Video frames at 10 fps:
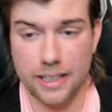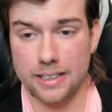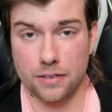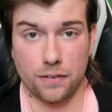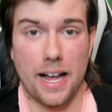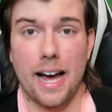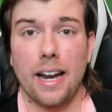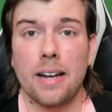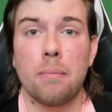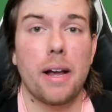It is flat
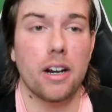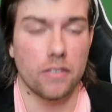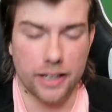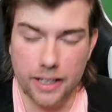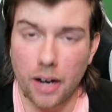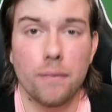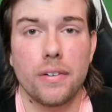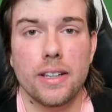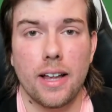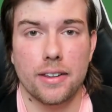and made of a
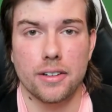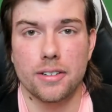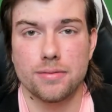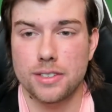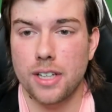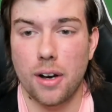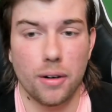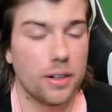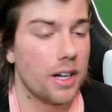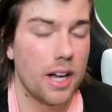comfy leather.
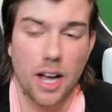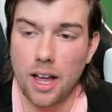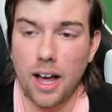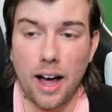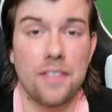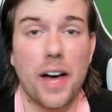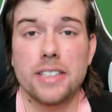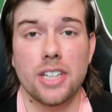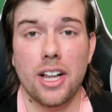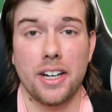So
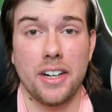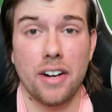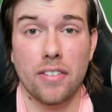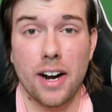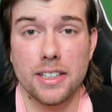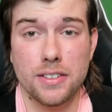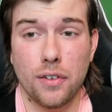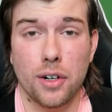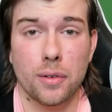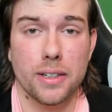that's all I could ever ask
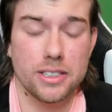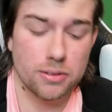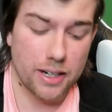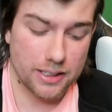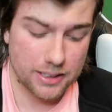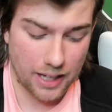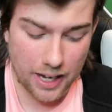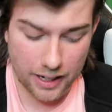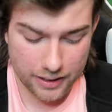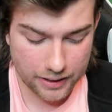for in a wrist rest,
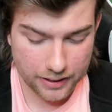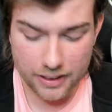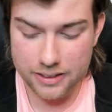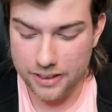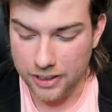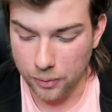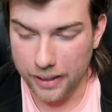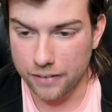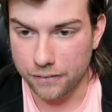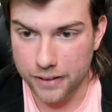and I think that it is a
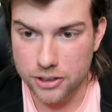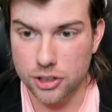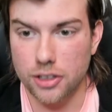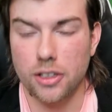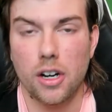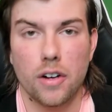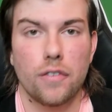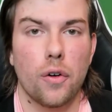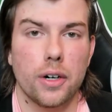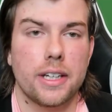great feature
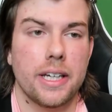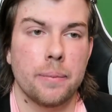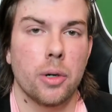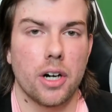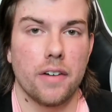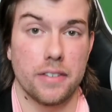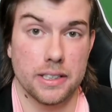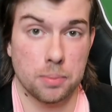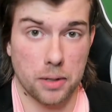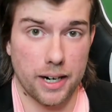for a keyboard of
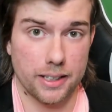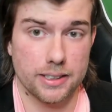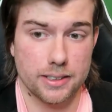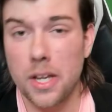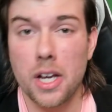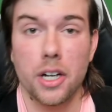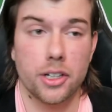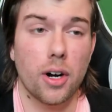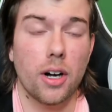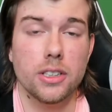this price.
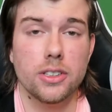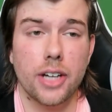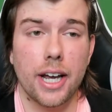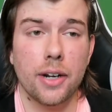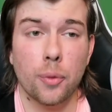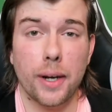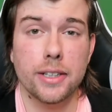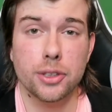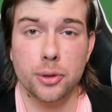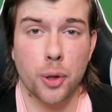You're also getting
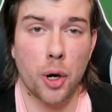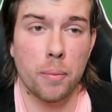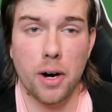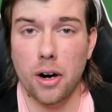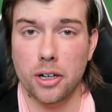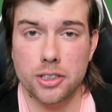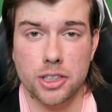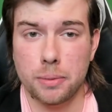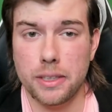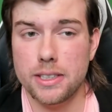Razer Chroma
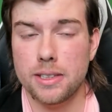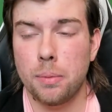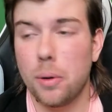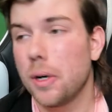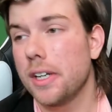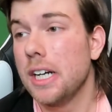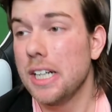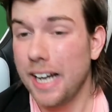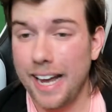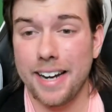RGB support,
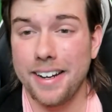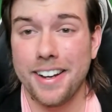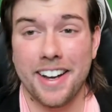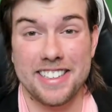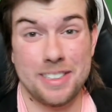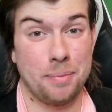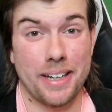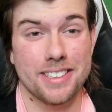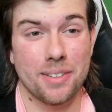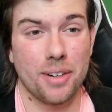and it
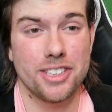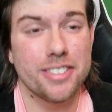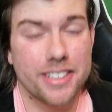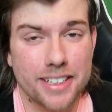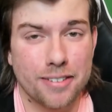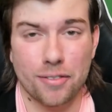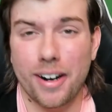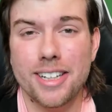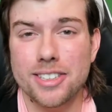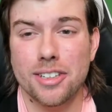depends on what you think of
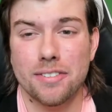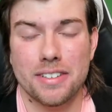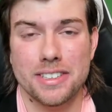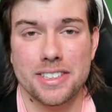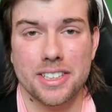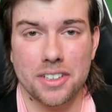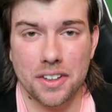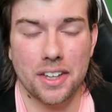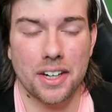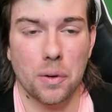Razer, if this is a good
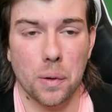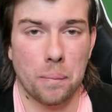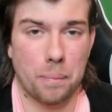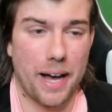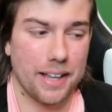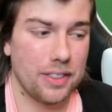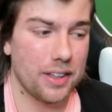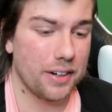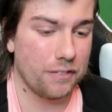thing or a bad thing.